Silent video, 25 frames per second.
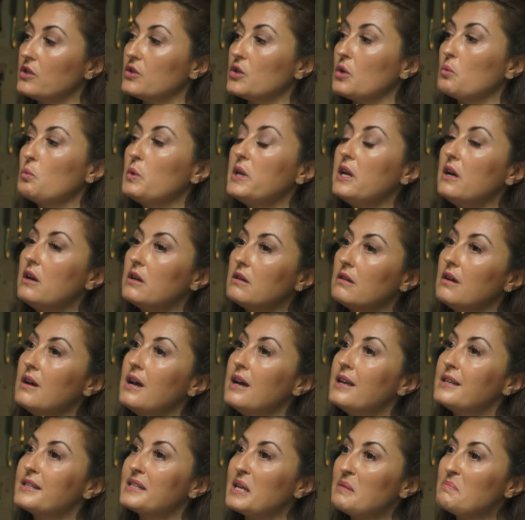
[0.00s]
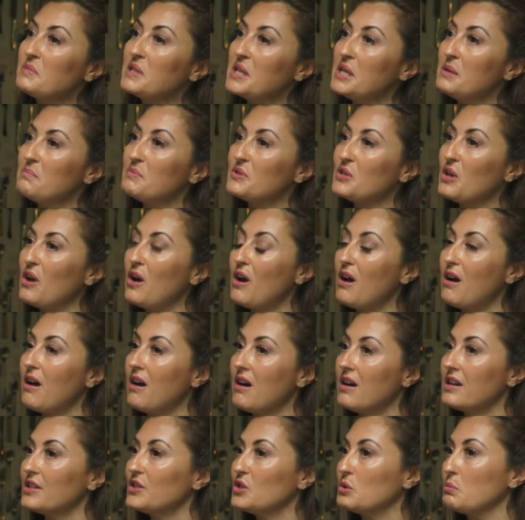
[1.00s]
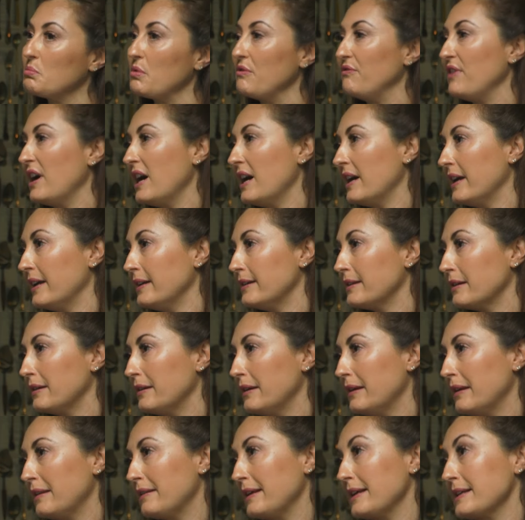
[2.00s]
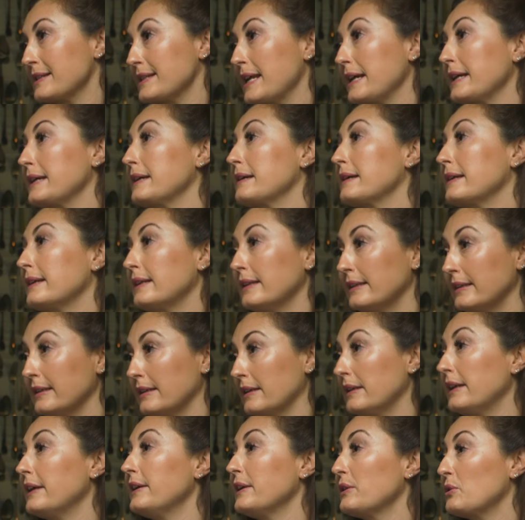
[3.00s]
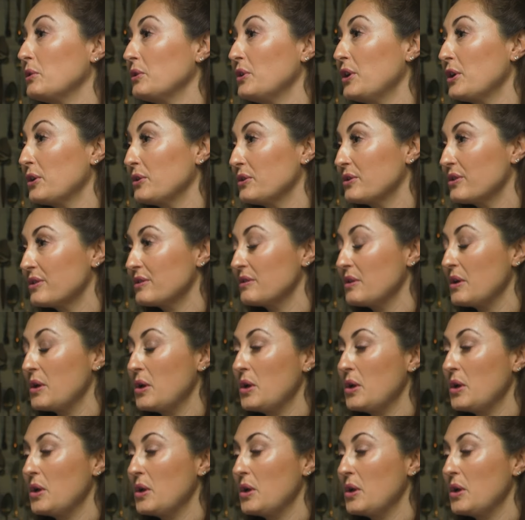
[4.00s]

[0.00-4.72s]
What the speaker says: So we are sometimes asked to provide things like clinical notes,